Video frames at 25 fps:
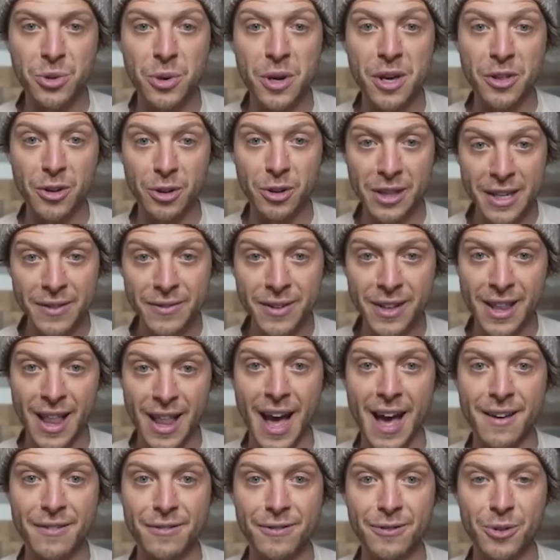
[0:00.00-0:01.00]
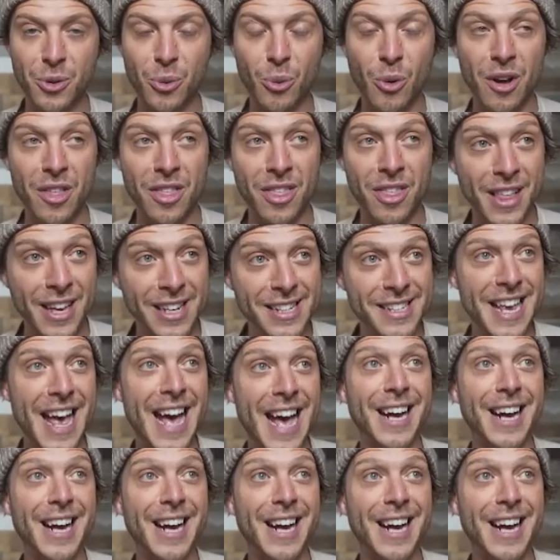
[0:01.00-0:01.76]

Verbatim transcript: You either live a life where this